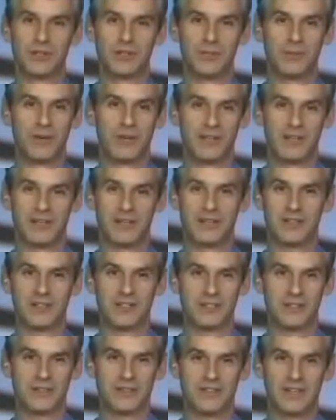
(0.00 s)
the Pentagon
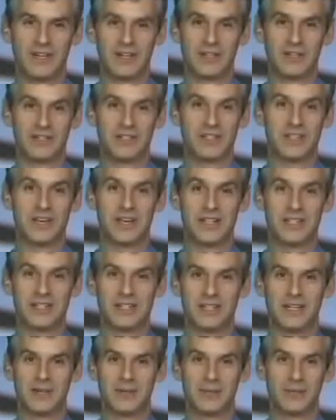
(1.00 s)
surveyors that
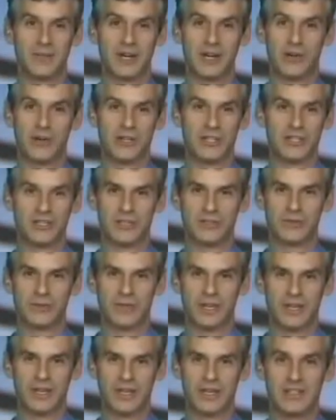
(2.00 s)
they already serve
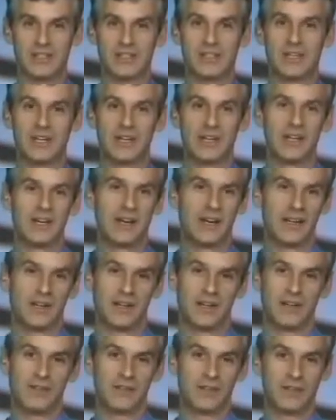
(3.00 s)
with gays, and
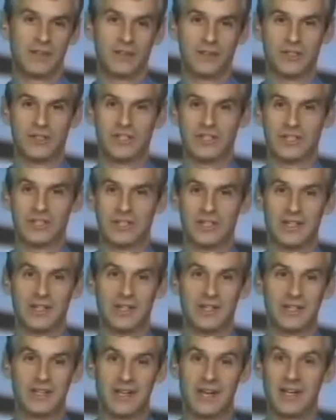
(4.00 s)
of those,
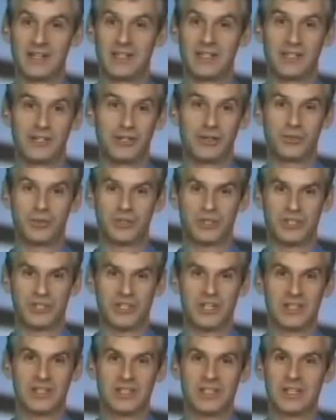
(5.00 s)

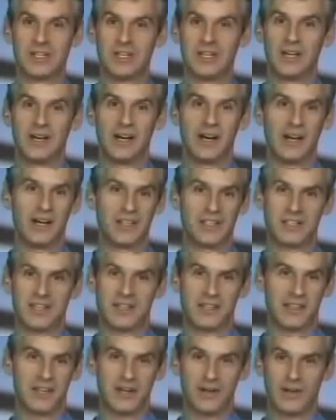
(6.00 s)
92% say
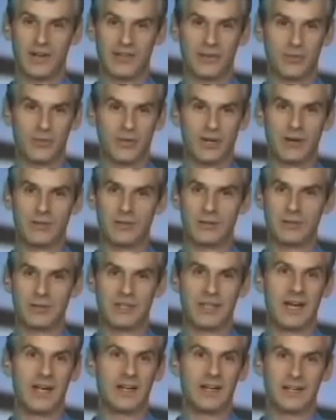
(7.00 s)
that they don't have a problem, and
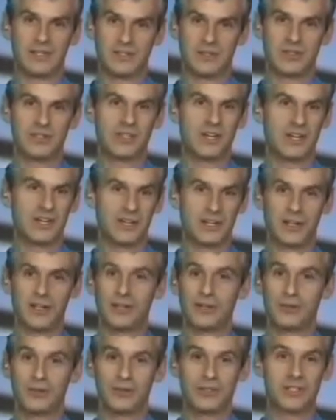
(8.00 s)
that, as you say,
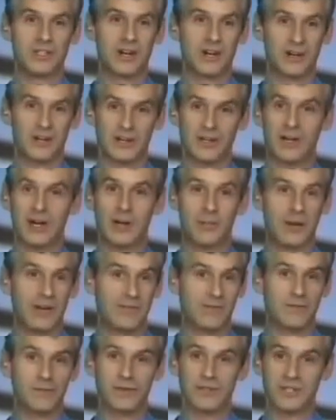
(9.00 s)
includes our combat
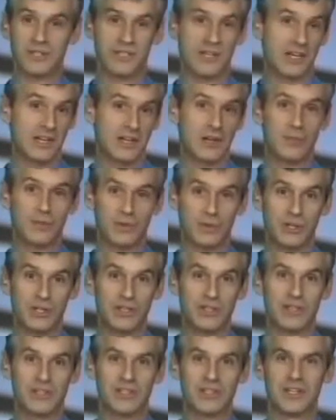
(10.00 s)
forces and our
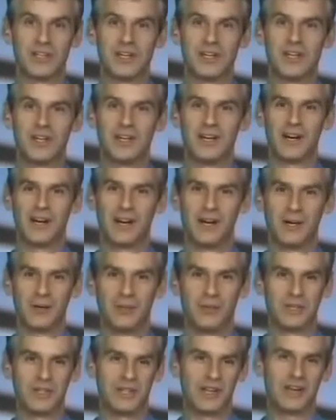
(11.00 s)
Marines
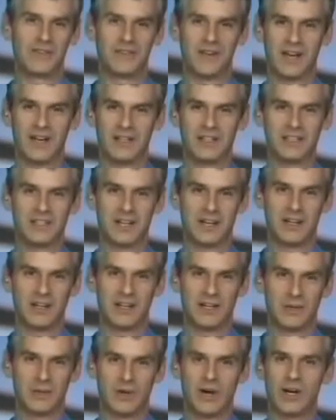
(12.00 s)
in Afghanistan
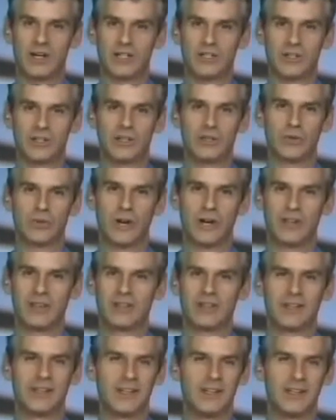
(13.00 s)
and Iraq. So you're right.
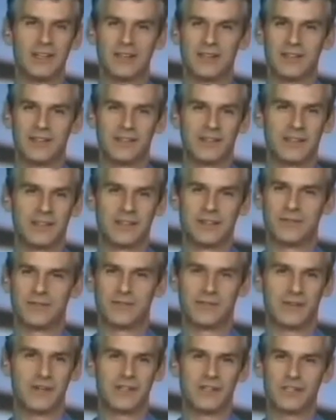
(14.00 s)
The
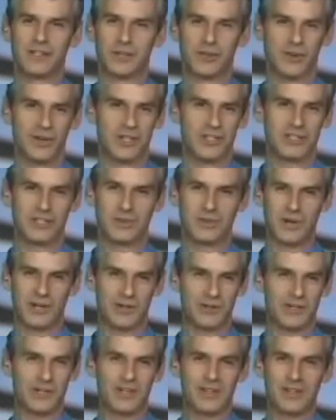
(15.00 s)
frankly crazy
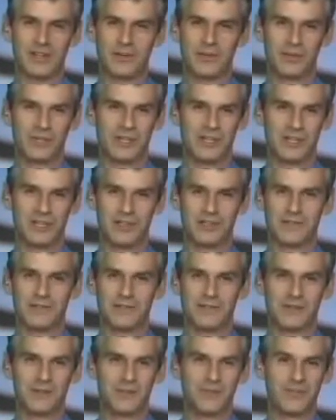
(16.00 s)
rhetoric that we hear
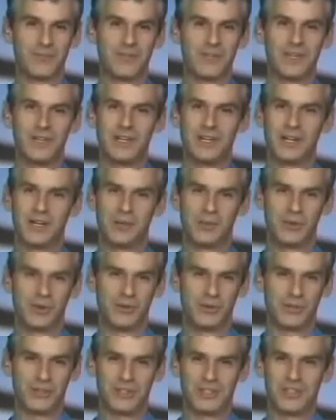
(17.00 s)
from
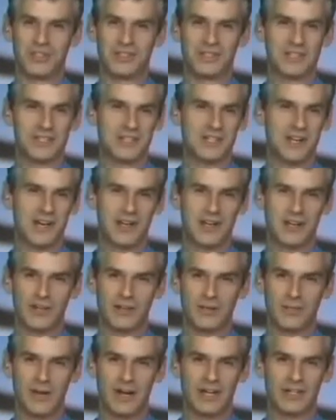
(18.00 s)
opponents does not at
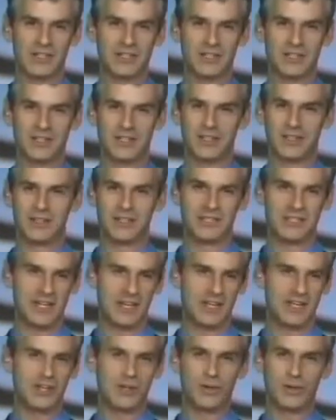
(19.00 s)
all match the
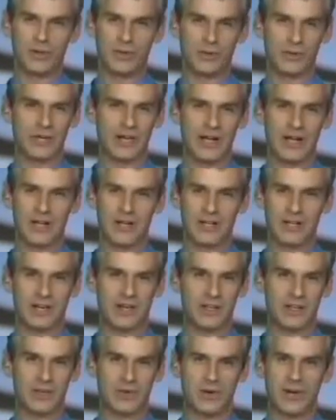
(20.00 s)
data or the reality
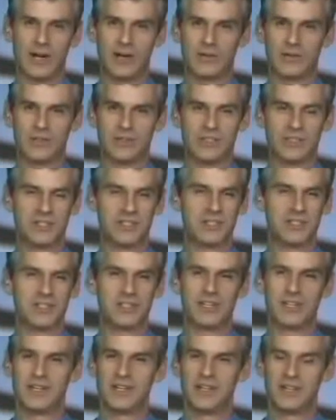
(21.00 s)
on the ground. This is
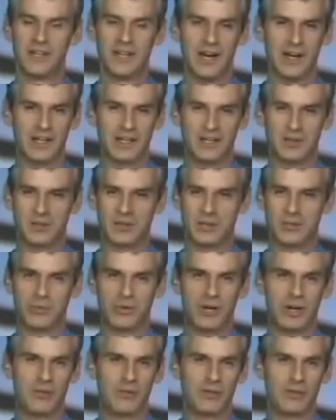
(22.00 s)
not going to be a
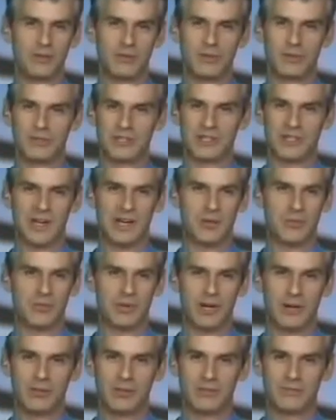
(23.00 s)
problem. It was not a
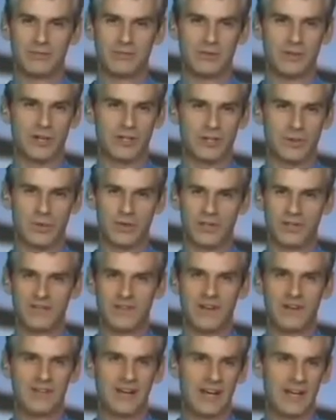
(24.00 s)
problem for our
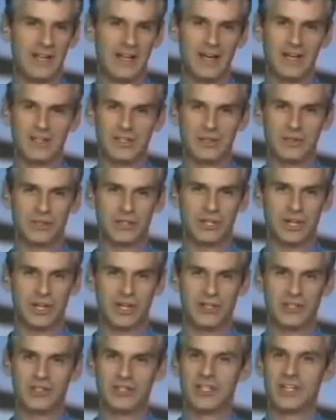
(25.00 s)
25 allies who
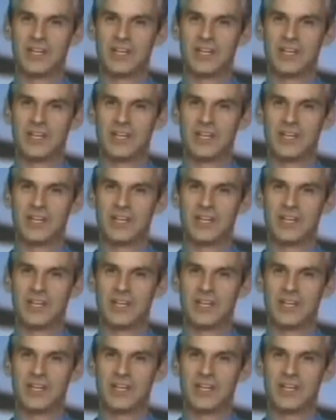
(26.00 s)
changed,